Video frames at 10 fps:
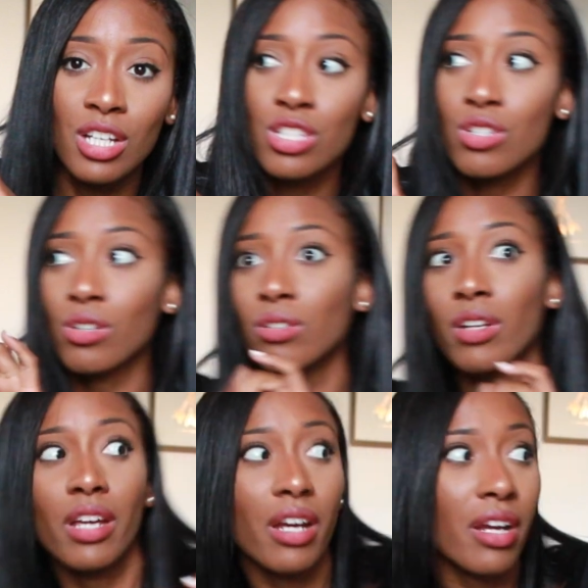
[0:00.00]
Circle
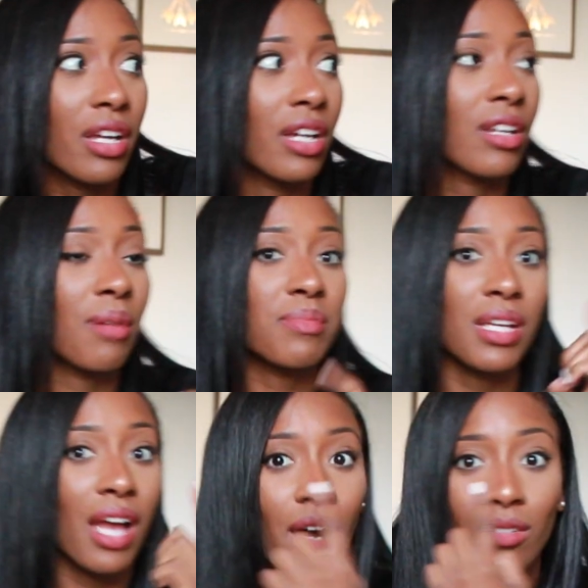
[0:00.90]
the area, you know what I'm
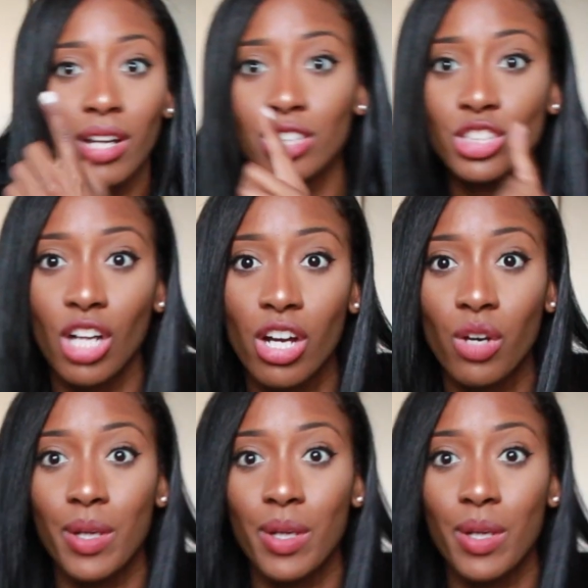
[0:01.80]
saying? Howl like a shark,